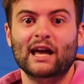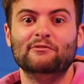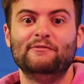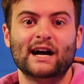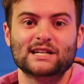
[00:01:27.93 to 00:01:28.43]

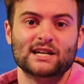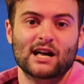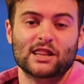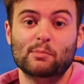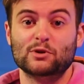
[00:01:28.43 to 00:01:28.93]
In fact,
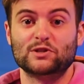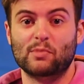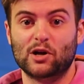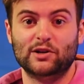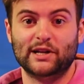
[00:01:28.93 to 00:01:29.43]
the most
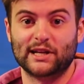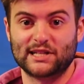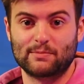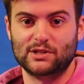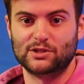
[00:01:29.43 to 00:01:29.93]
modern and
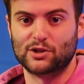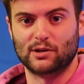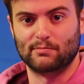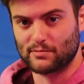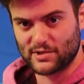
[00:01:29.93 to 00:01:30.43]
accepted
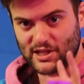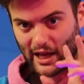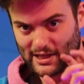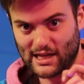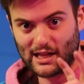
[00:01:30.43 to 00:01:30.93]
term,
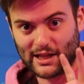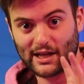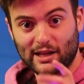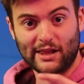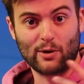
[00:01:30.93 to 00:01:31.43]

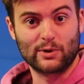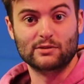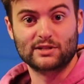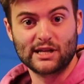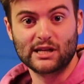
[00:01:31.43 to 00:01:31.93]
psychedelic, that we
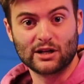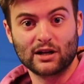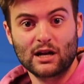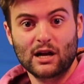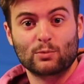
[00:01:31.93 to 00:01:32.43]
use
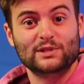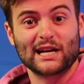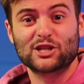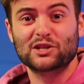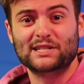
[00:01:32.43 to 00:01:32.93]
here was
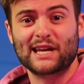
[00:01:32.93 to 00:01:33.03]
actually